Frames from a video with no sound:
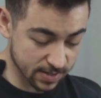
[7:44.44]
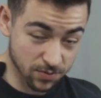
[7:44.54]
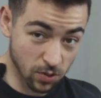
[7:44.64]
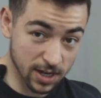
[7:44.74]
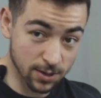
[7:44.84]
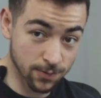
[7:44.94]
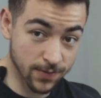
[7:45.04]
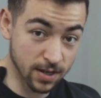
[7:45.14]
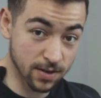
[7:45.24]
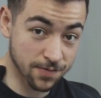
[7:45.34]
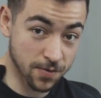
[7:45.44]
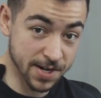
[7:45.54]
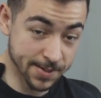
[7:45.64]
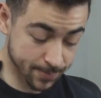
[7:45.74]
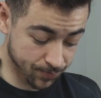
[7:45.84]
I've got a little finger
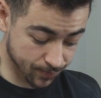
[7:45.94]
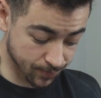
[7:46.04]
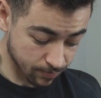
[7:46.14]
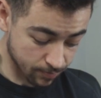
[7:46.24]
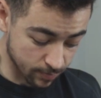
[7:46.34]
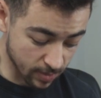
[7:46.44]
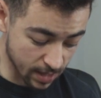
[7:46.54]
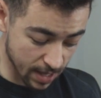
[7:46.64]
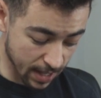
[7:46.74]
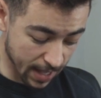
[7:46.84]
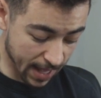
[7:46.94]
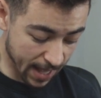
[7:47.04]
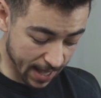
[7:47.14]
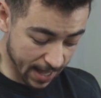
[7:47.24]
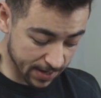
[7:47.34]
free
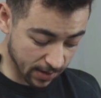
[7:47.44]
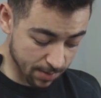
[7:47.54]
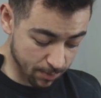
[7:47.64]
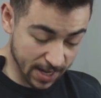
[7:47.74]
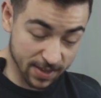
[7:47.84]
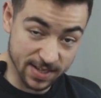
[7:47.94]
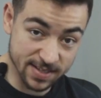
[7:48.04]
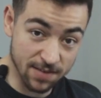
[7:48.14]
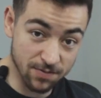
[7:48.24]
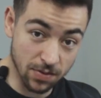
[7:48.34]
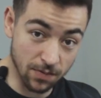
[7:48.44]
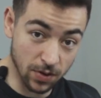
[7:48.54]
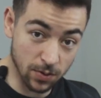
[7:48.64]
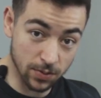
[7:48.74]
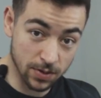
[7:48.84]
and I'm playing the seventh of the
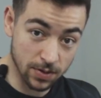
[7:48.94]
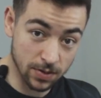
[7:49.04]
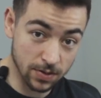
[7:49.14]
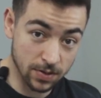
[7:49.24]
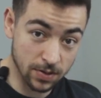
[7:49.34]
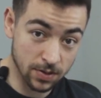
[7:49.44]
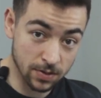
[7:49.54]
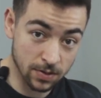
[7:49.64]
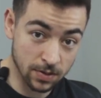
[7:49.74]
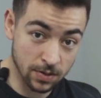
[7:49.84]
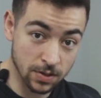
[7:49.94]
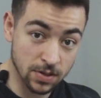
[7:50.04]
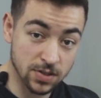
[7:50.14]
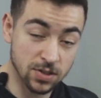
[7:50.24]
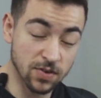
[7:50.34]
chord. So
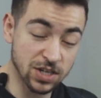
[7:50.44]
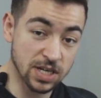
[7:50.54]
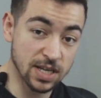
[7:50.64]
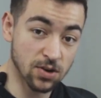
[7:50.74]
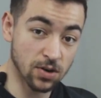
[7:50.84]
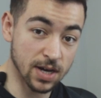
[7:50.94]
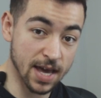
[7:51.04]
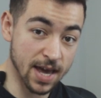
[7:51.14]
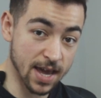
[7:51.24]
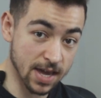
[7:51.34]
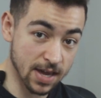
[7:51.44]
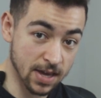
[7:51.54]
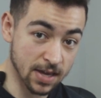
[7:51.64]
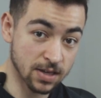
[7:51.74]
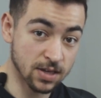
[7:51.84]
I've actually got a
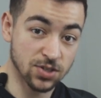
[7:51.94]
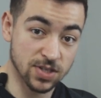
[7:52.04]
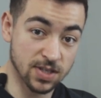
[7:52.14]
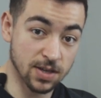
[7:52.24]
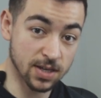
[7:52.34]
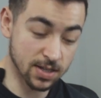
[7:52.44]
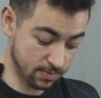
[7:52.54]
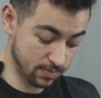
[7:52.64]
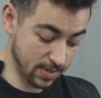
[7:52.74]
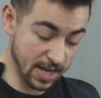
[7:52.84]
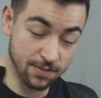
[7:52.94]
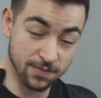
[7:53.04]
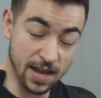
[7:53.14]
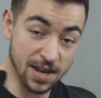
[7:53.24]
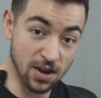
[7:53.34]
just a E
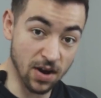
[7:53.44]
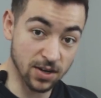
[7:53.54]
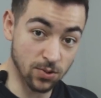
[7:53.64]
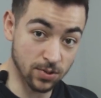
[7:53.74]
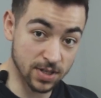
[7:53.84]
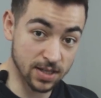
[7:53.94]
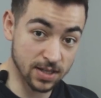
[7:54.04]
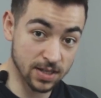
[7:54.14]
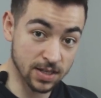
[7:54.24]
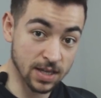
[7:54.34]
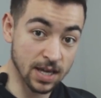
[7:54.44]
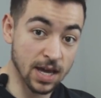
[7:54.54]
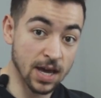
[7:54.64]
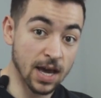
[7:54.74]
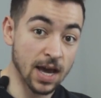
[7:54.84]
flat 9 chord here
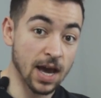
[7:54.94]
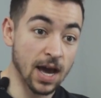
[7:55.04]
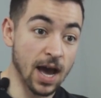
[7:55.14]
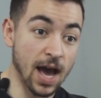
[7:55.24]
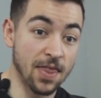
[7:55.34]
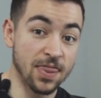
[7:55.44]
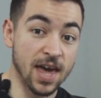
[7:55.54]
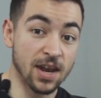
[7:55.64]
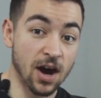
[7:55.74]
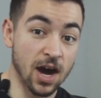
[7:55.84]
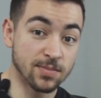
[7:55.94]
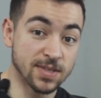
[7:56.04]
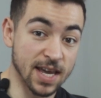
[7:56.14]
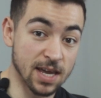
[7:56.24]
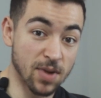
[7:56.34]
and then I'm
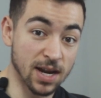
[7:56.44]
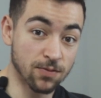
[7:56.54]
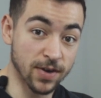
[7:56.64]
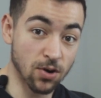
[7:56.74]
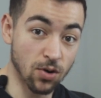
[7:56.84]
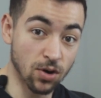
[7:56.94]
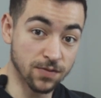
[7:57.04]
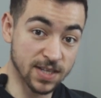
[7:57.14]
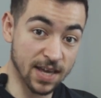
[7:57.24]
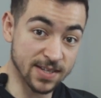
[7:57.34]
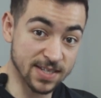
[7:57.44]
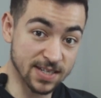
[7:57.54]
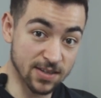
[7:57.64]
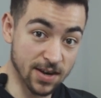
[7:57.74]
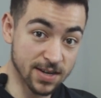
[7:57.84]
taking my little finger off to get the
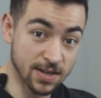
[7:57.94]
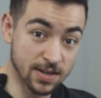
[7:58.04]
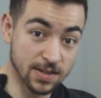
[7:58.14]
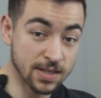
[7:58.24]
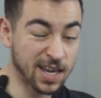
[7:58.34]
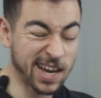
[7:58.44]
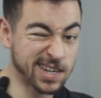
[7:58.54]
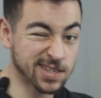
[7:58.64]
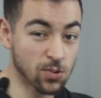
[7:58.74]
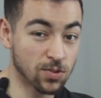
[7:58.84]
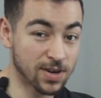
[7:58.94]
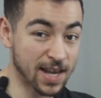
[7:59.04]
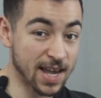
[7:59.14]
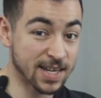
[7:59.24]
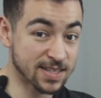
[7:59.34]
6 9 and it's called
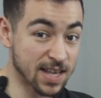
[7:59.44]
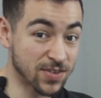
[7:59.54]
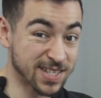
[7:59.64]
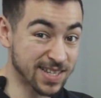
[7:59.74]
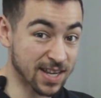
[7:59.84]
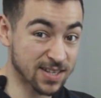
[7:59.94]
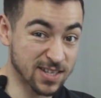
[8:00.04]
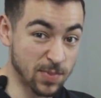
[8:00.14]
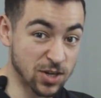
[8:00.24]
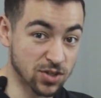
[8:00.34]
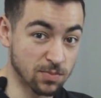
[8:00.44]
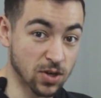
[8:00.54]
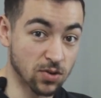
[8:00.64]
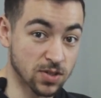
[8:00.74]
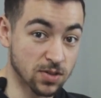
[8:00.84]
a 7 6 suspension
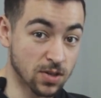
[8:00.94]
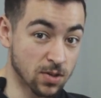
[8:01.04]
because